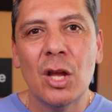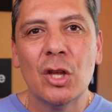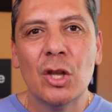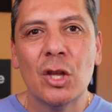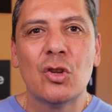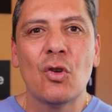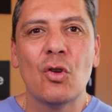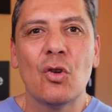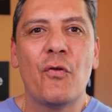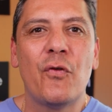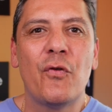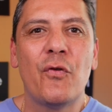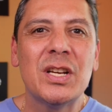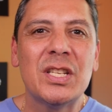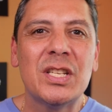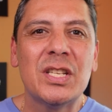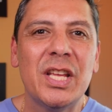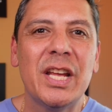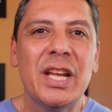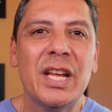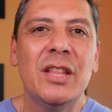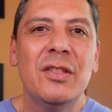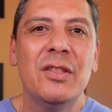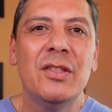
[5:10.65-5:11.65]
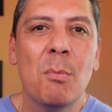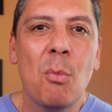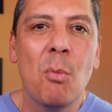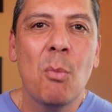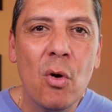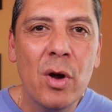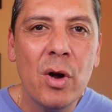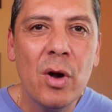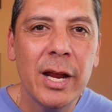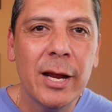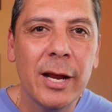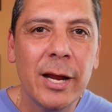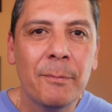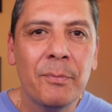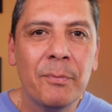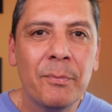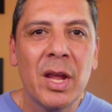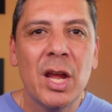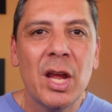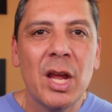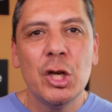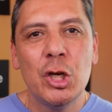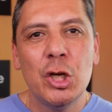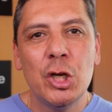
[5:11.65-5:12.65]
So first thing in the morning,
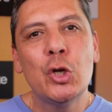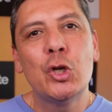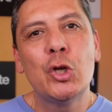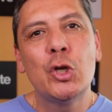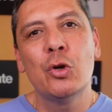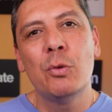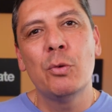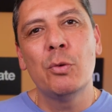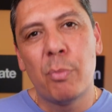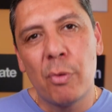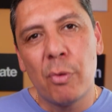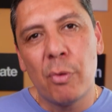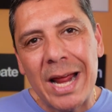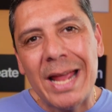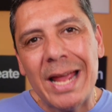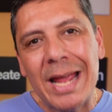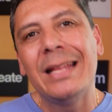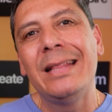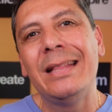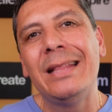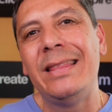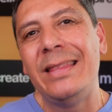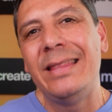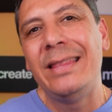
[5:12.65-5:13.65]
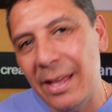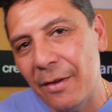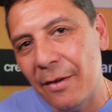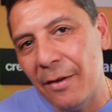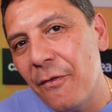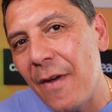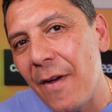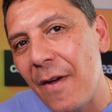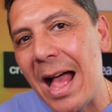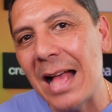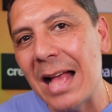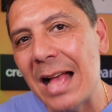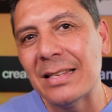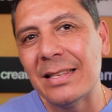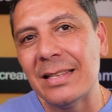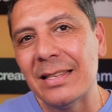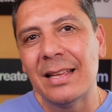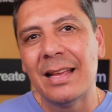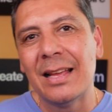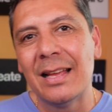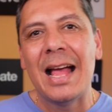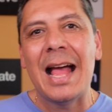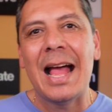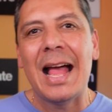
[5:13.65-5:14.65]
you should break the fast